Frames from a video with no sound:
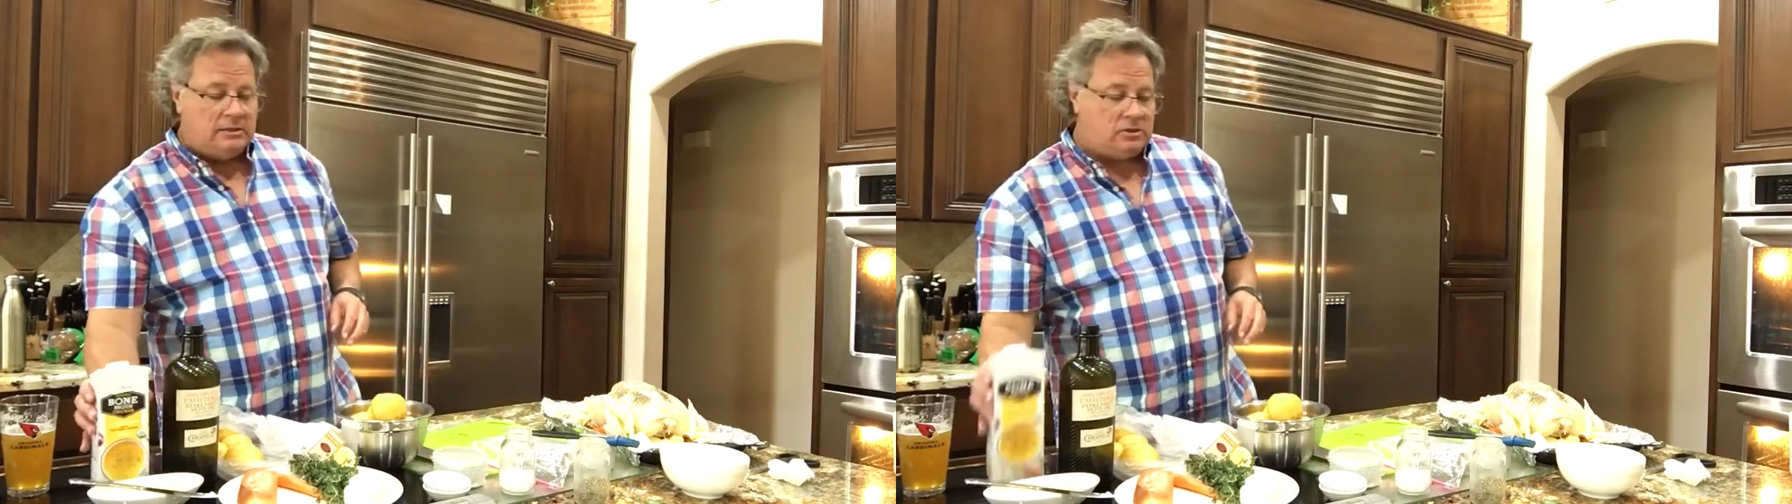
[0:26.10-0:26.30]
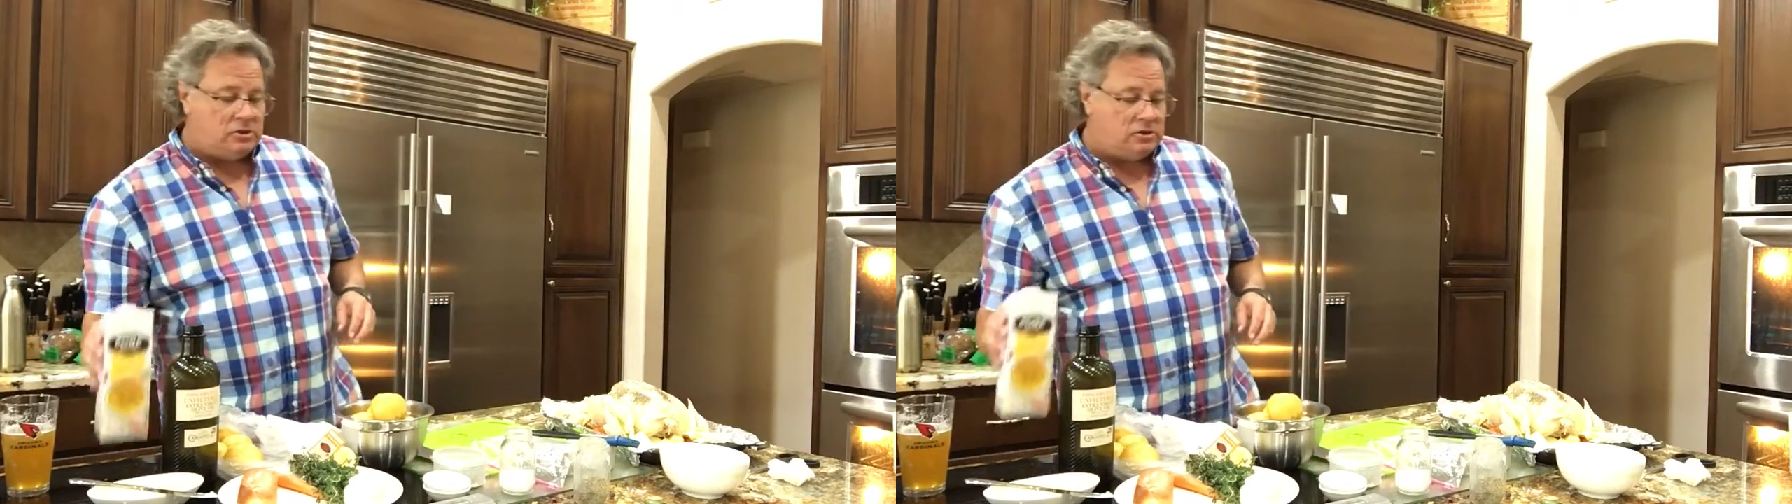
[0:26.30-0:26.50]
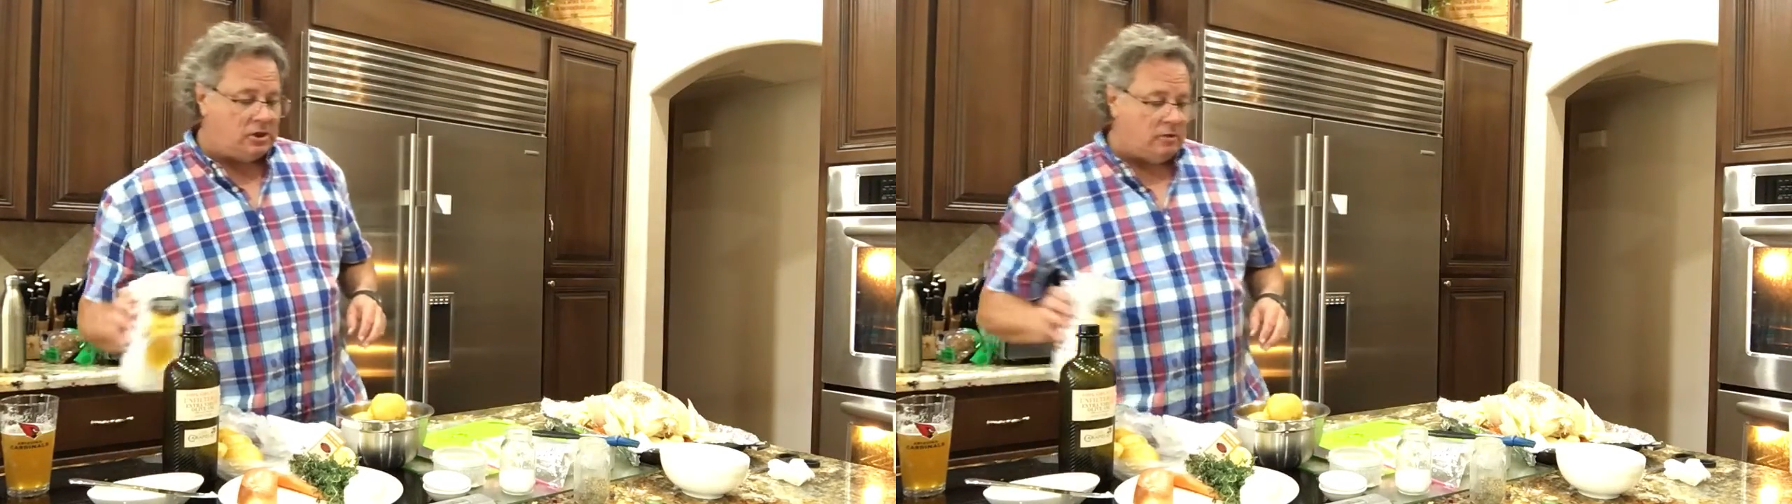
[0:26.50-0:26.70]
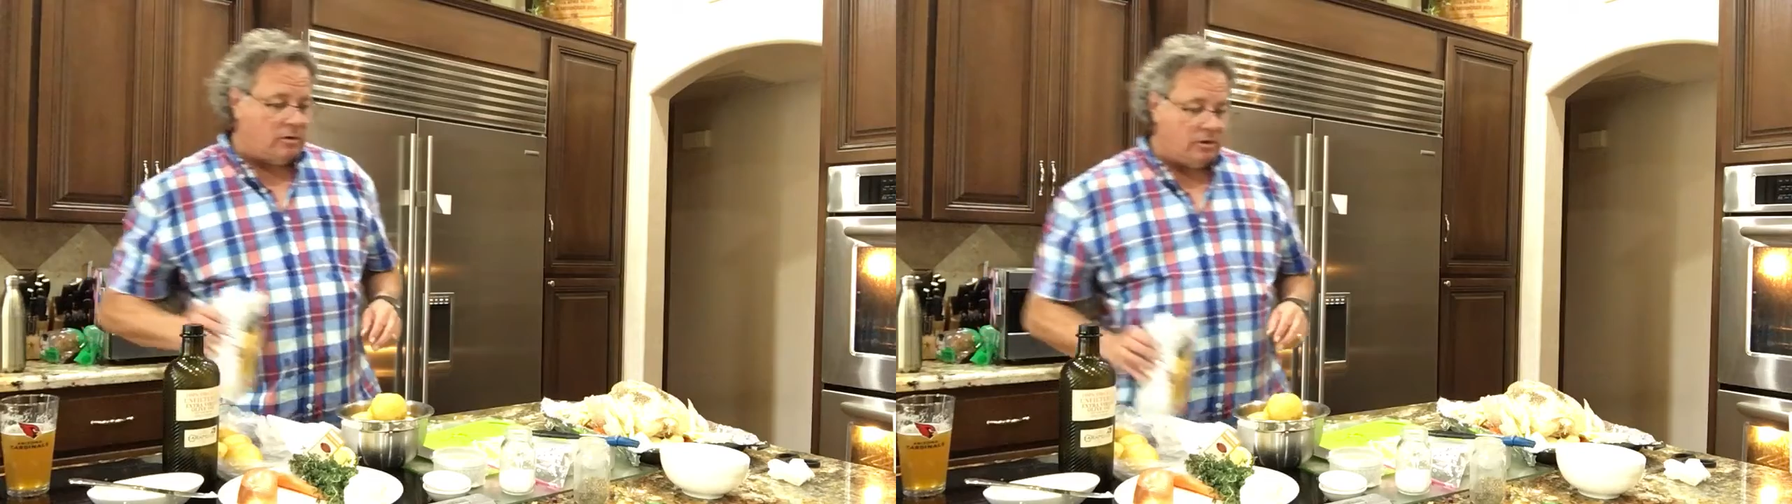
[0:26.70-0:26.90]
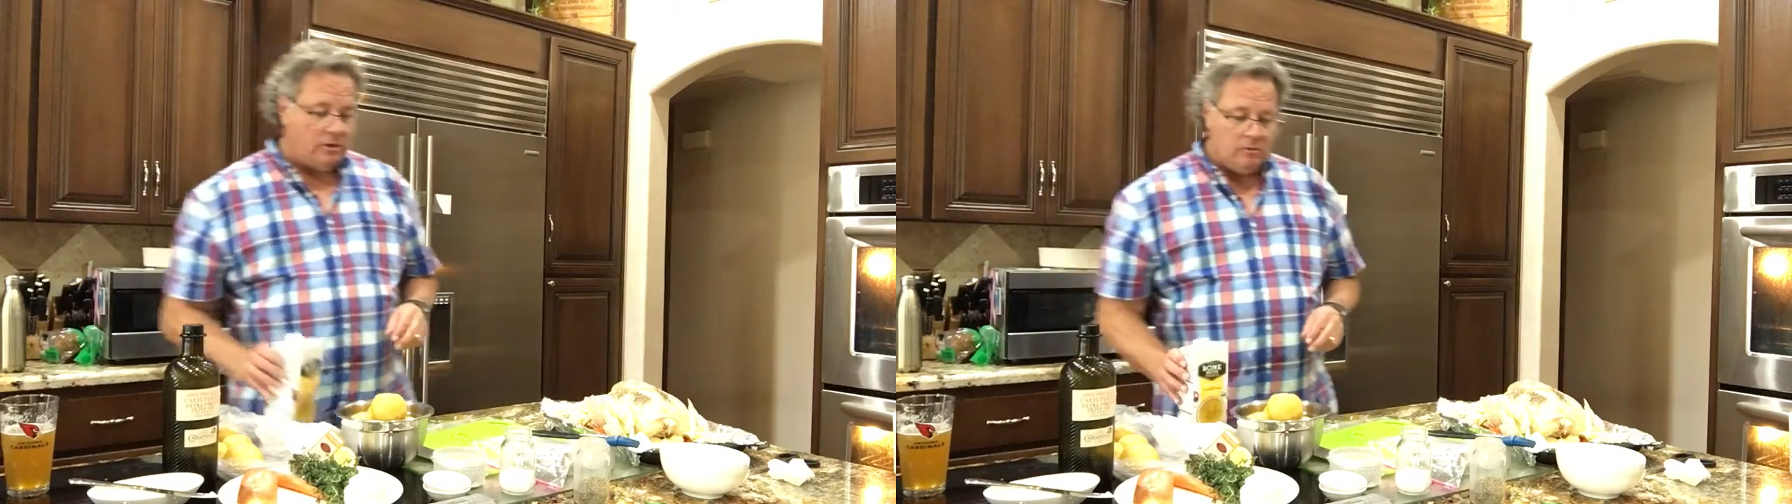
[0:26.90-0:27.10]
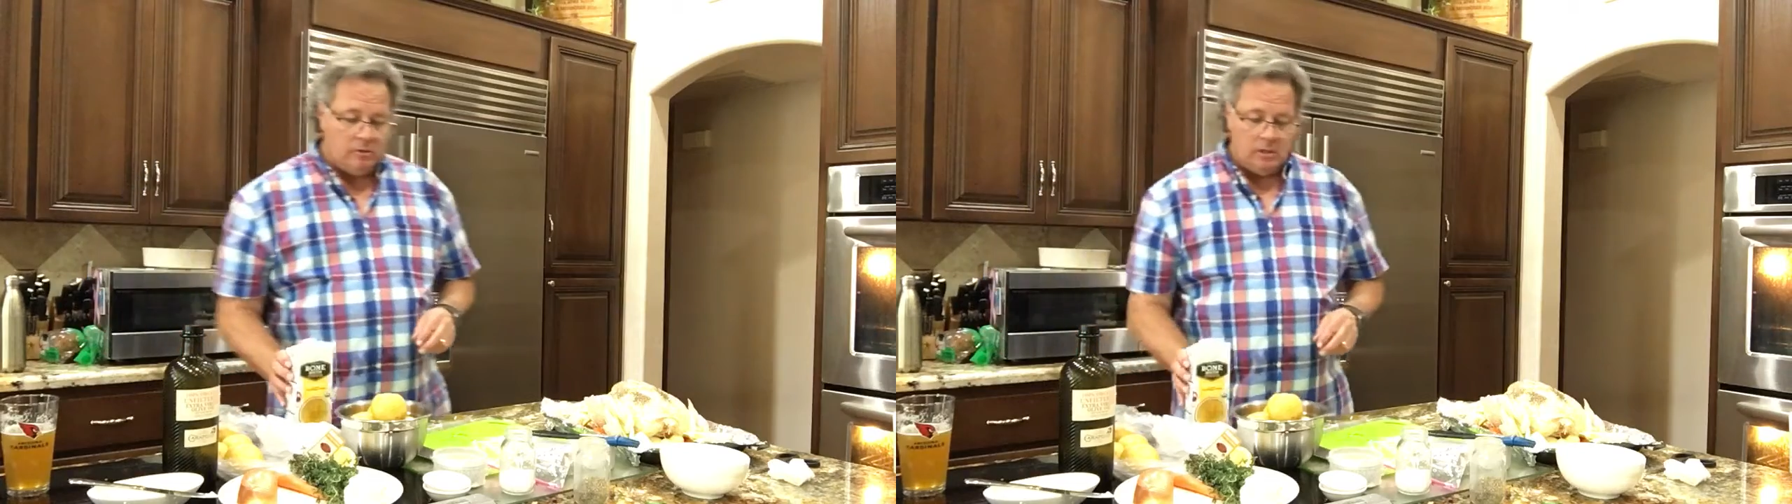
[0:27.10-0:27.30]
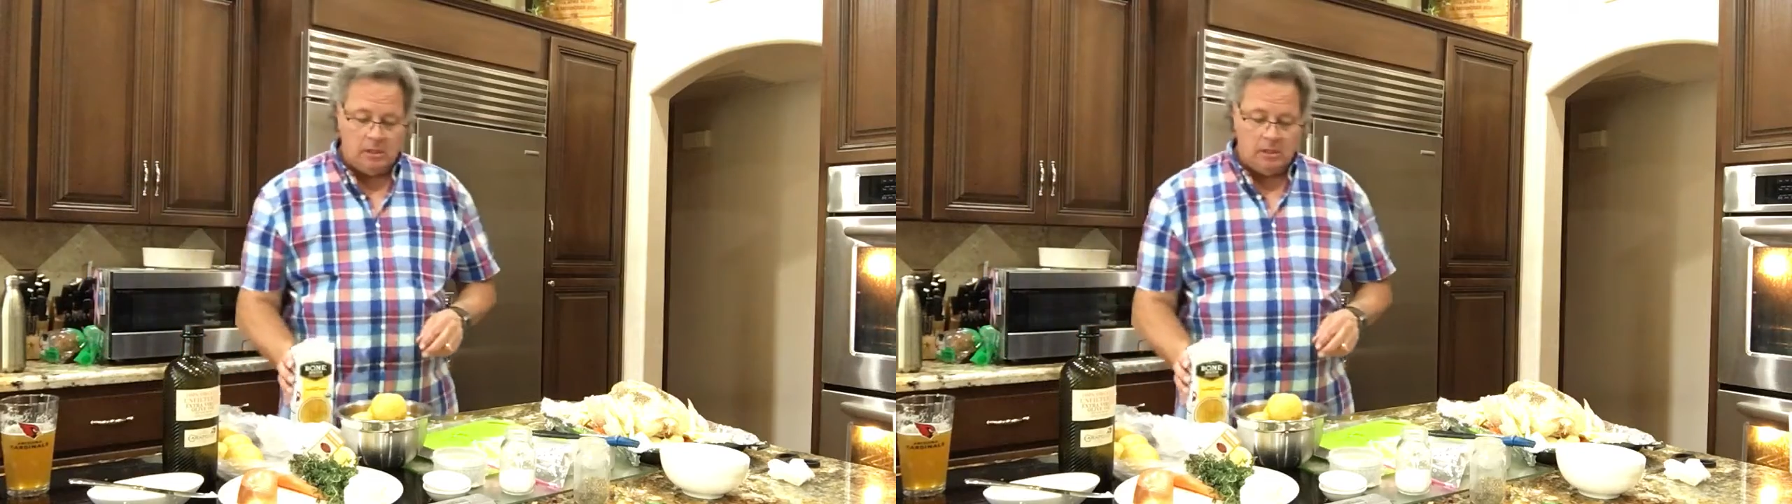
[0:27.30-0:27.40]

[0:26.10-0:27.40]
share with you